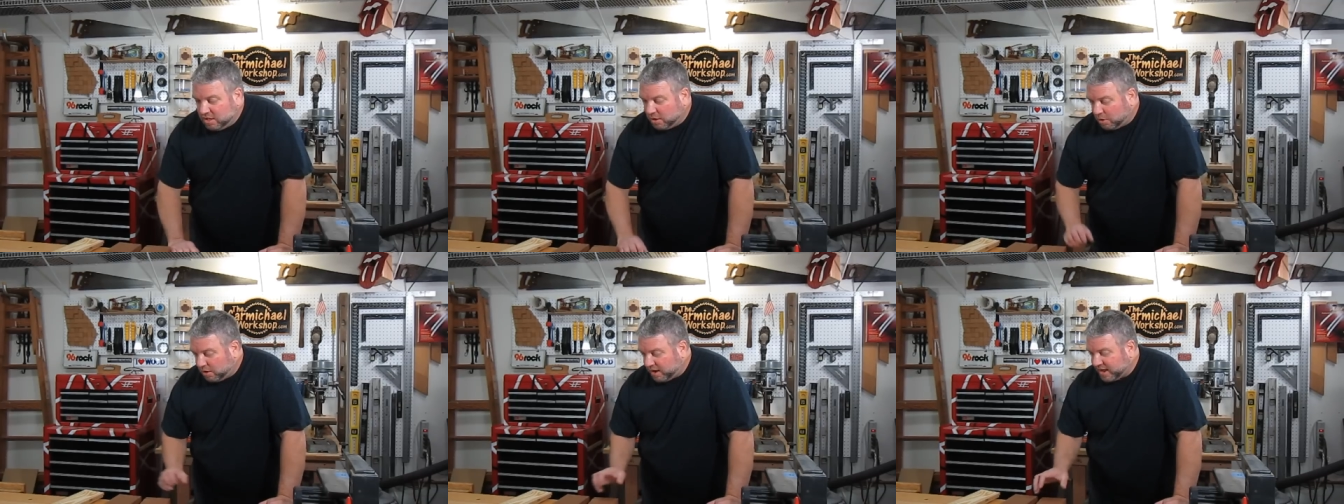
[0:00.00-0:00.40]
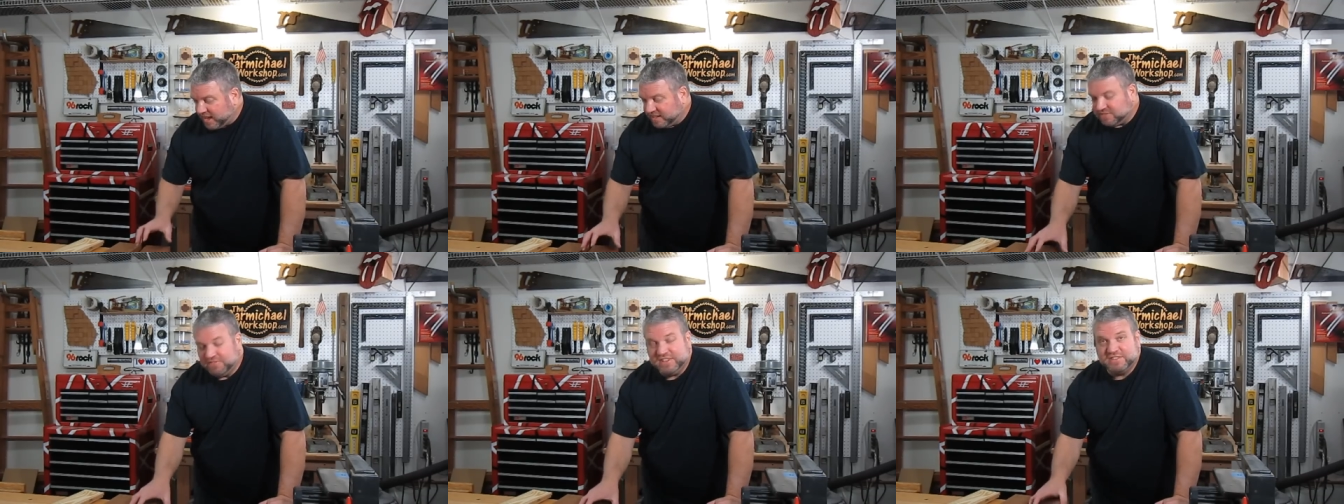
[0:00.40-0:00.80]
or I
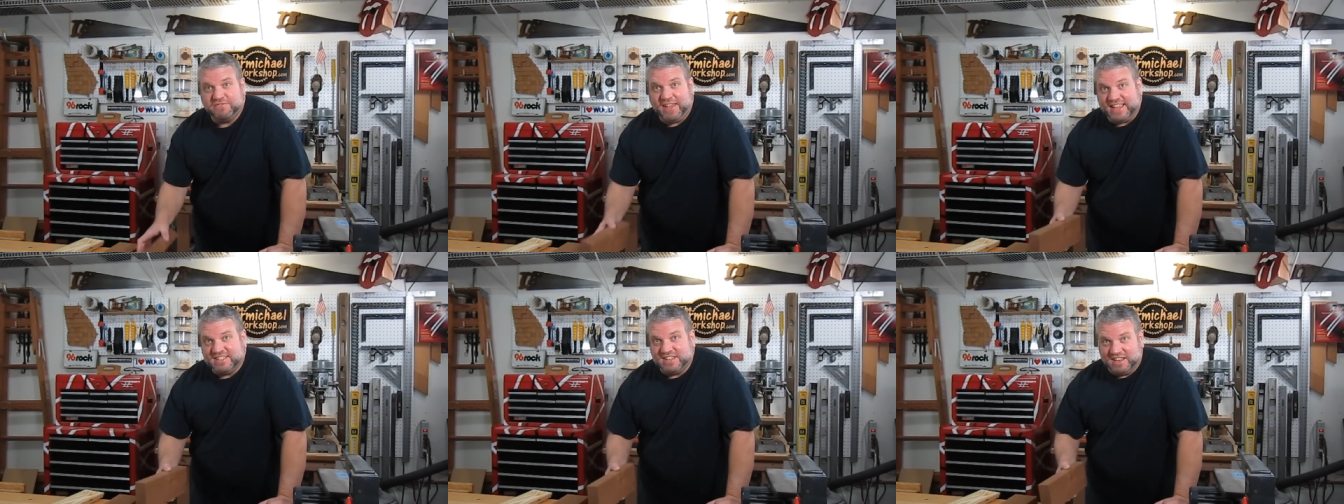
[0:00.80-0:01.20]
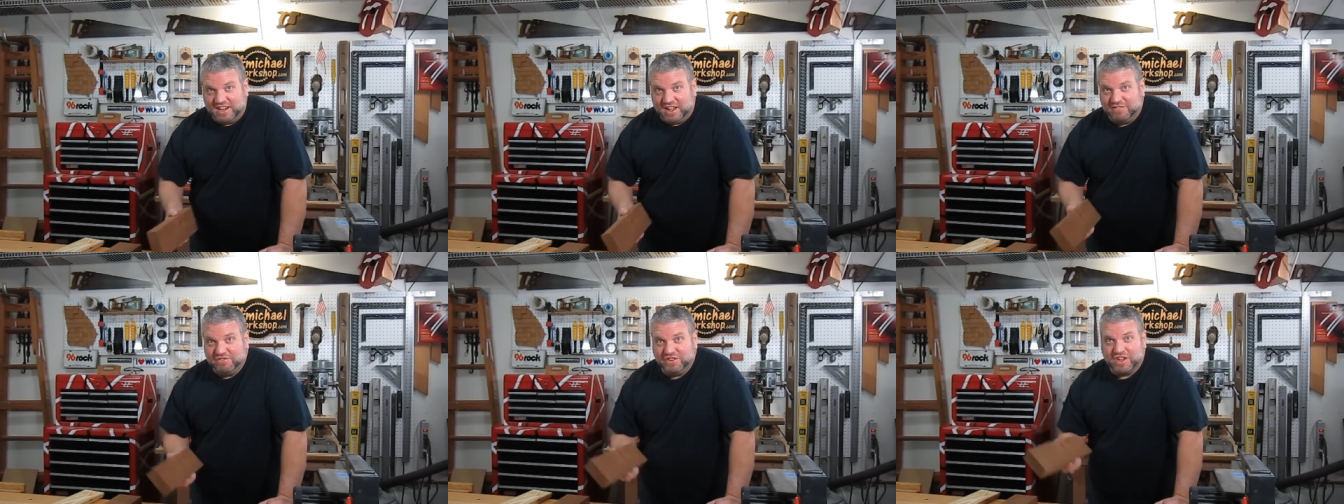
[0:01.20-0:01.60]
guess if it's fancy
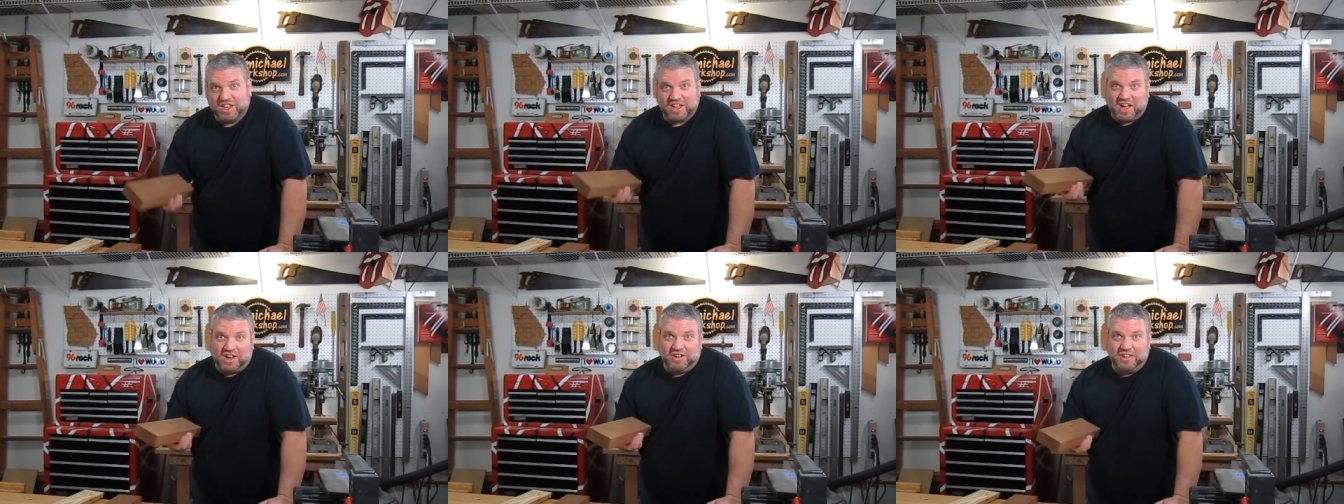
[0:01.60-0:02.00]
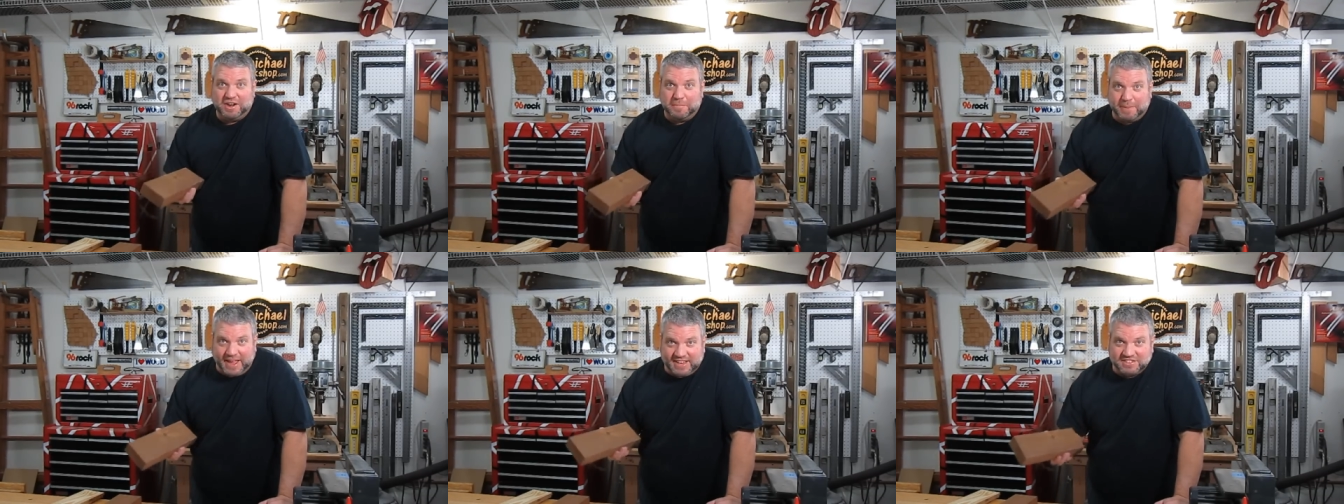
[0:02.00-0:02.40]
enough you could call
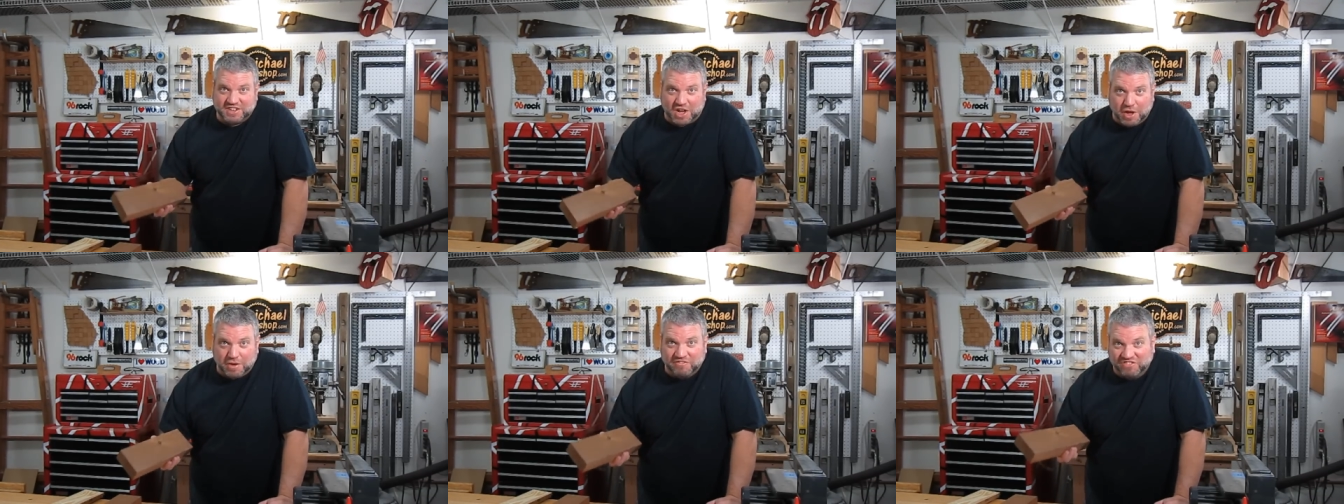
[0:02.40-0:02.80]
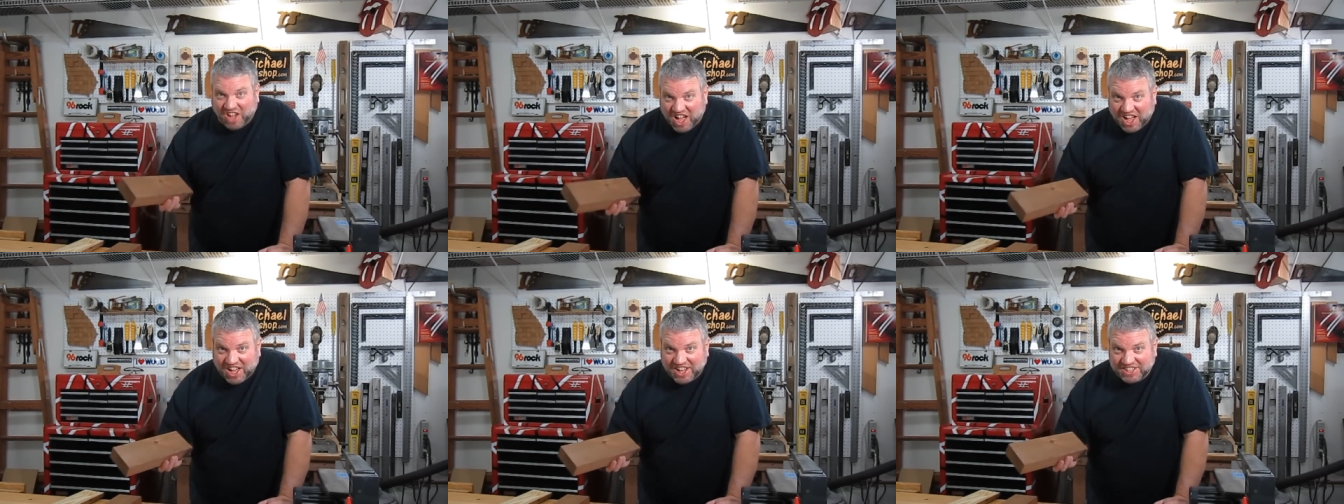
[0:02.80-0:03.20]
it a bandsaw
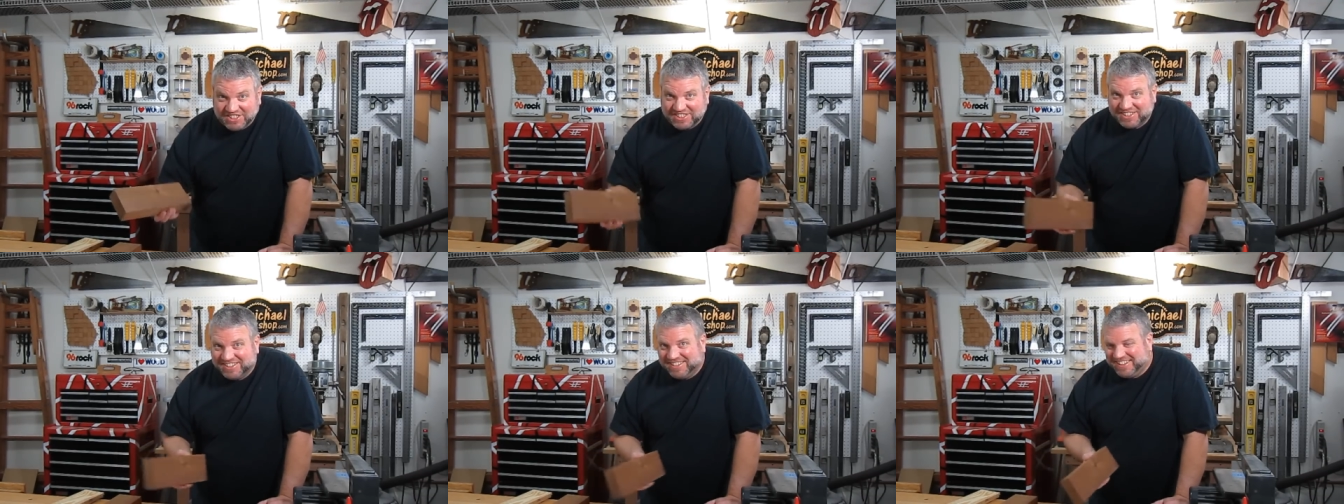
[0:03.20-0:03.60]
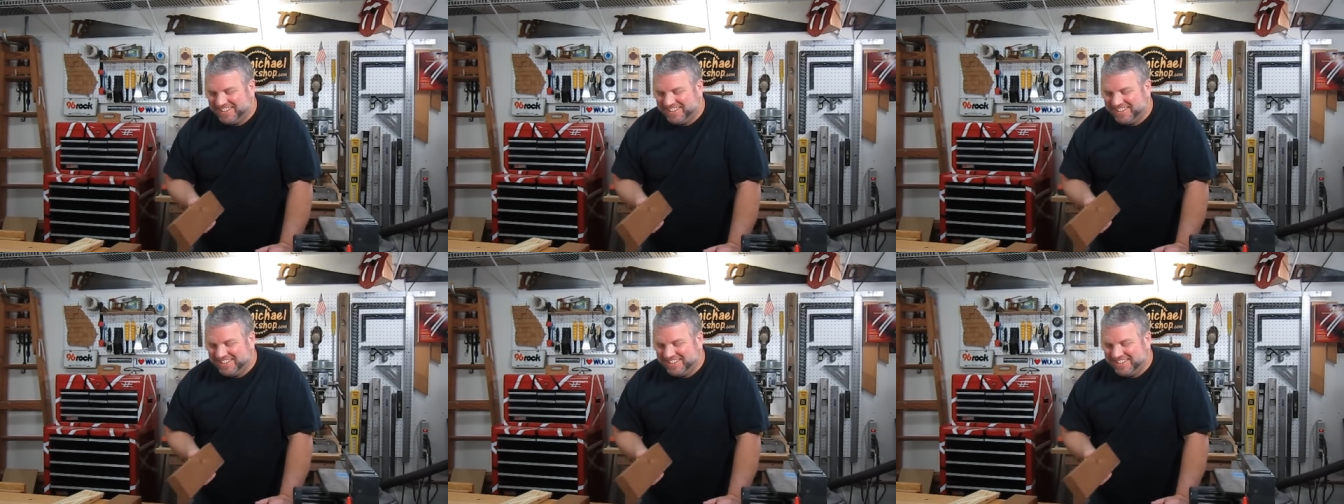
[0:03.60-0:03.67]
vase.